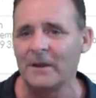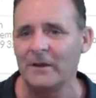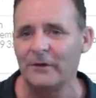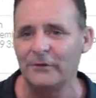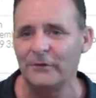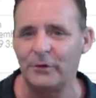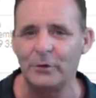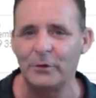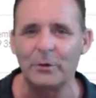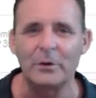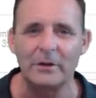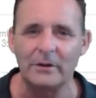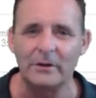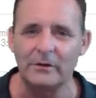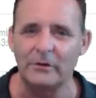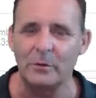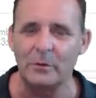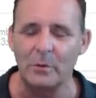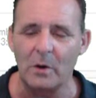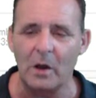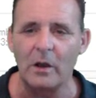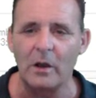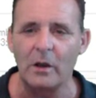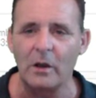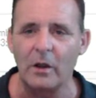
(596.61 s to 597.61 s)
So you can
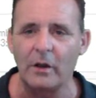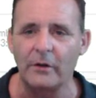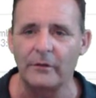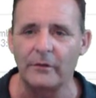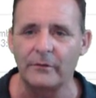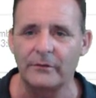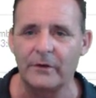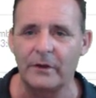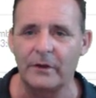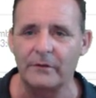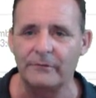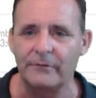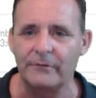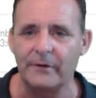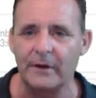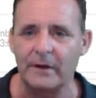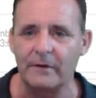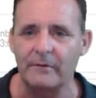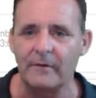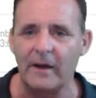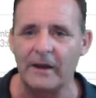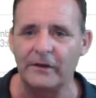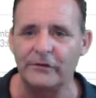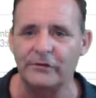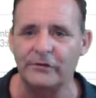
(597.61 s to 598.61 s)
do a lot of
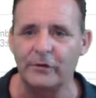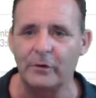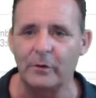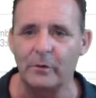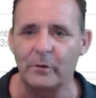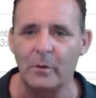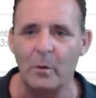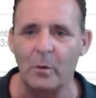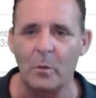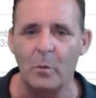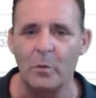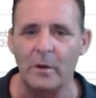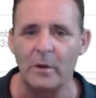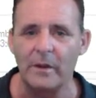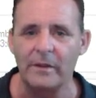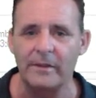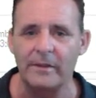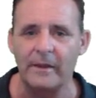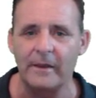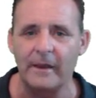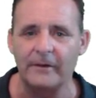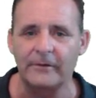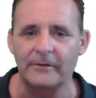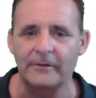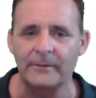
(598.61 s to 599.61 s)
configuration with
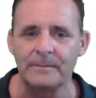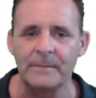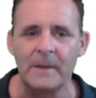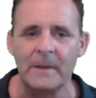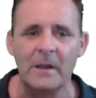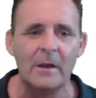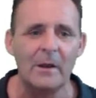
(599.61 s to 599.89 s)
this.